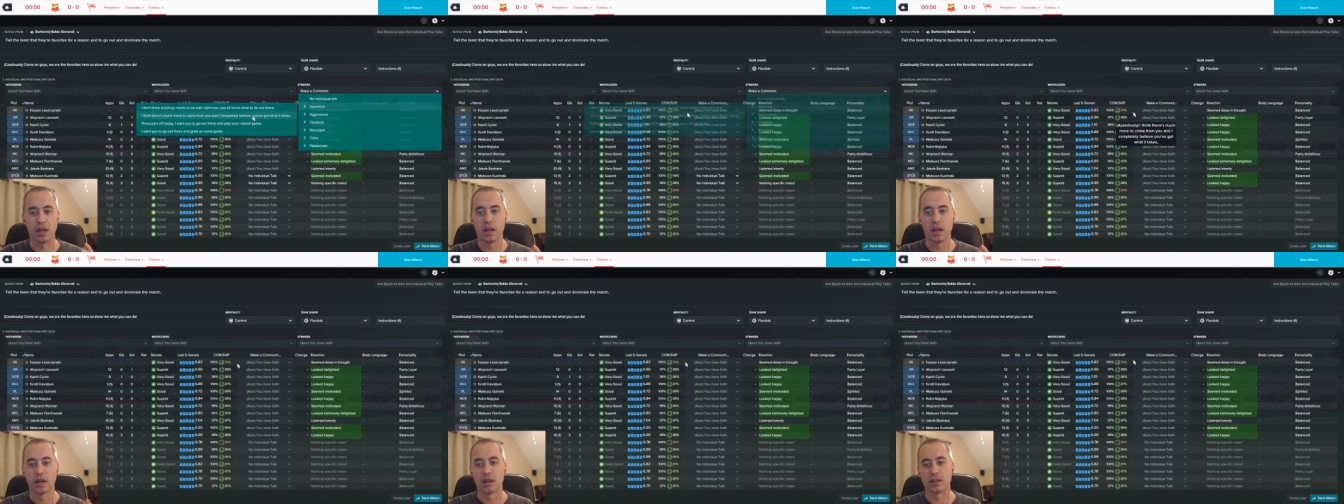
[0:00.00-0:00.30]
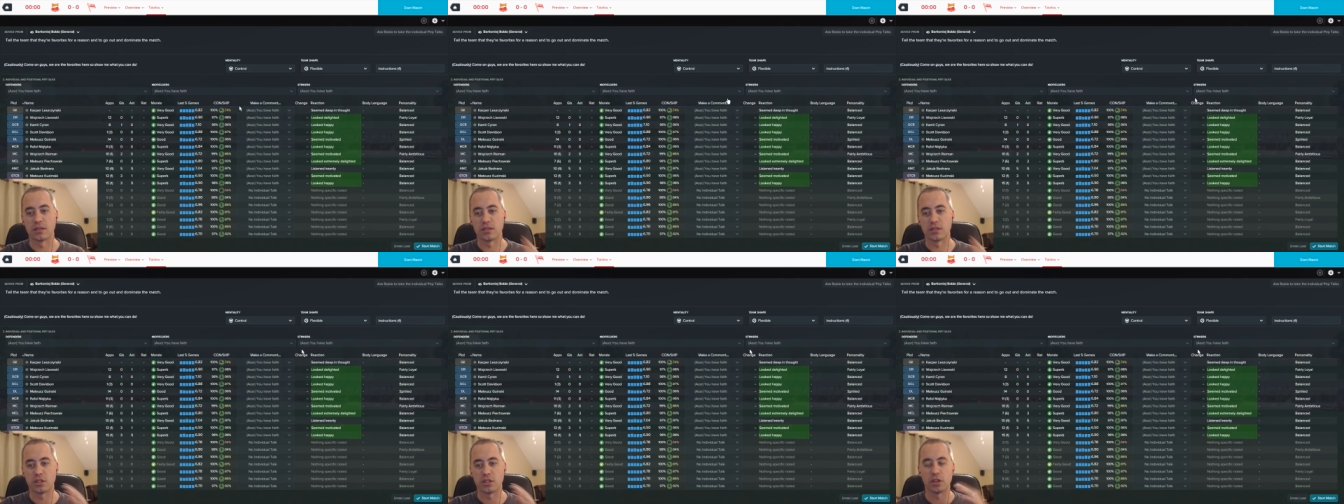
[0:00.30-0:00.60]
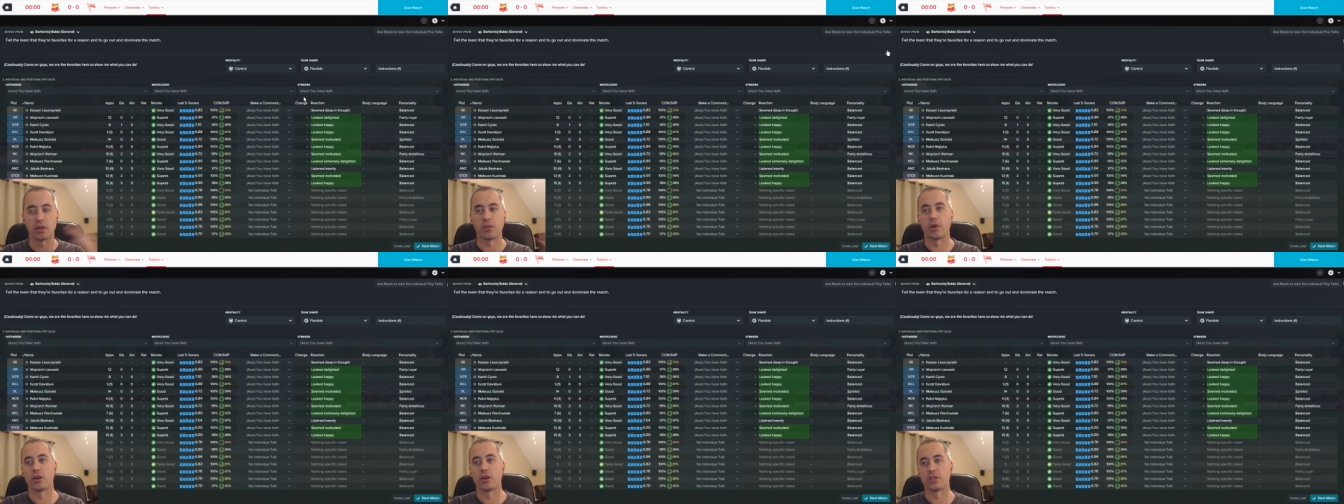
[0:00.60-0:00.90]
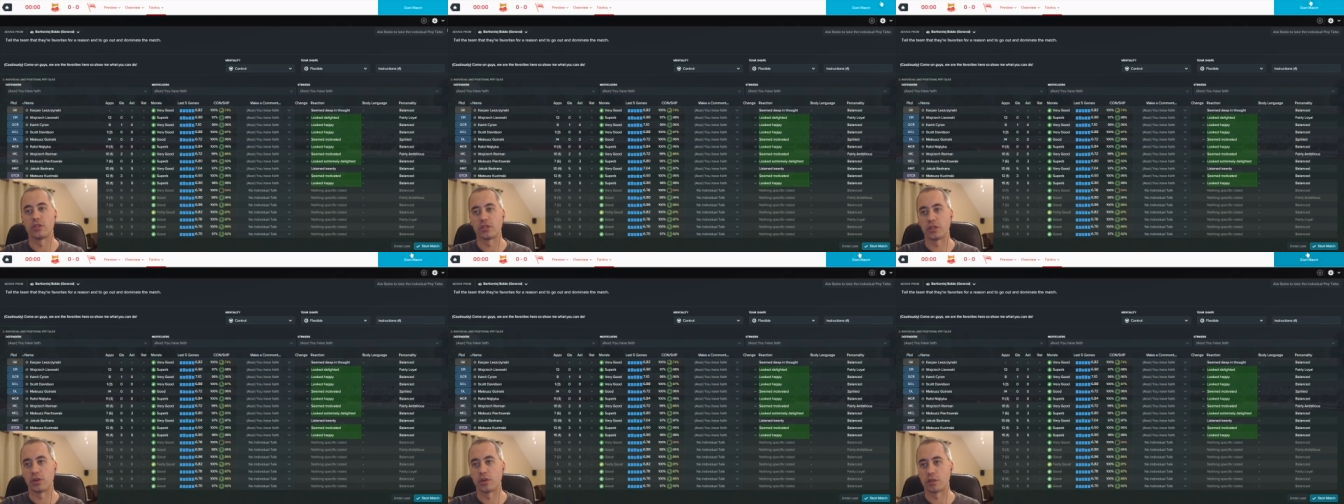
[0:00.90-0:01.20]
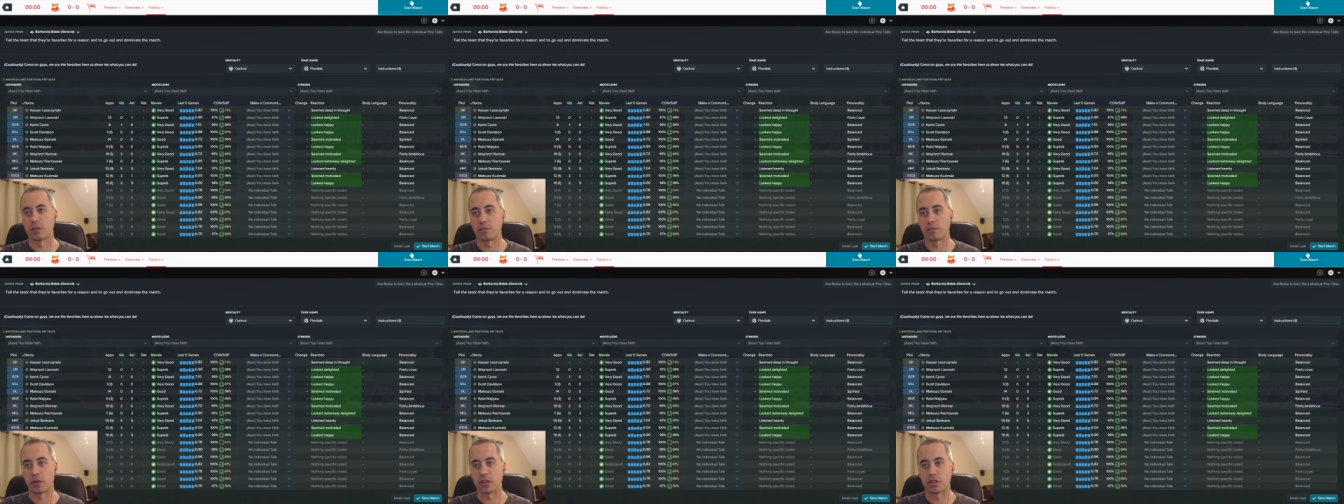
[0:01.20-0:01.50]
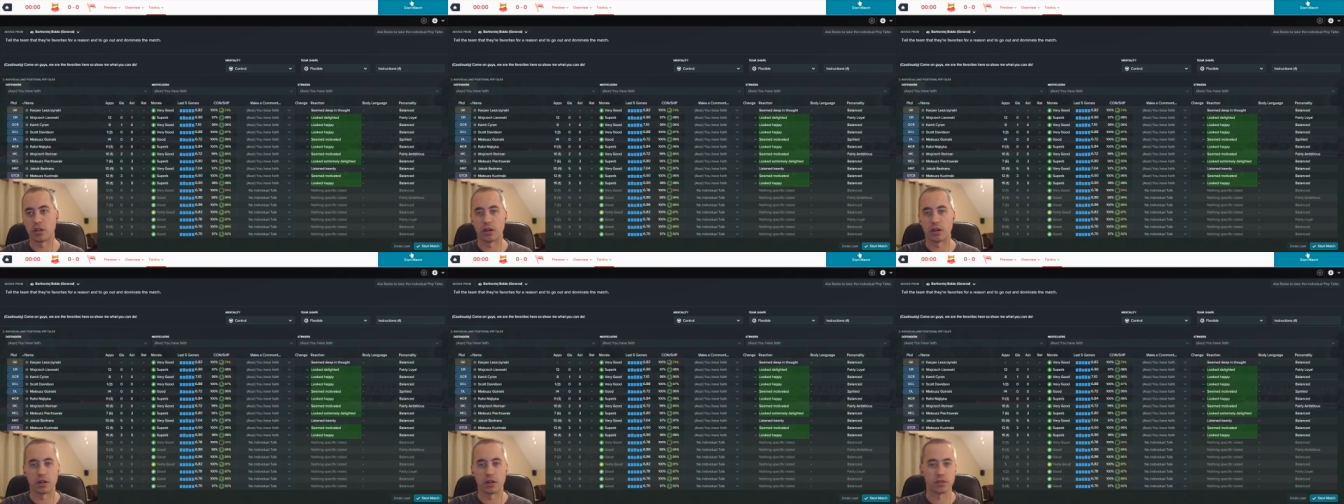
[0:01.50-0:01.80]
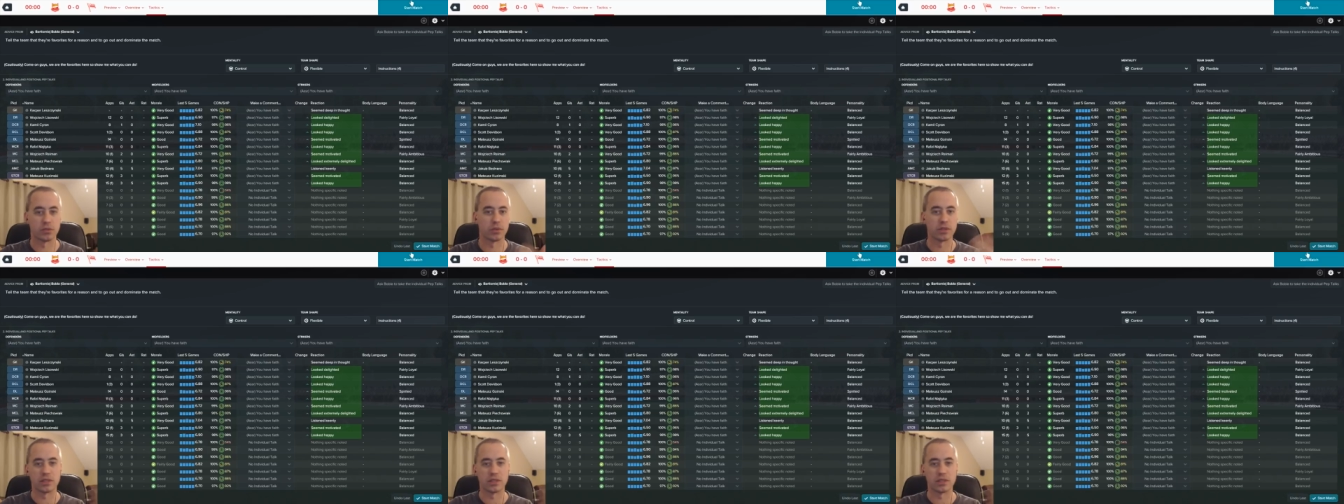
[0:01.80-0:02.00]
because Charity Water is a U S-based charity, so I want to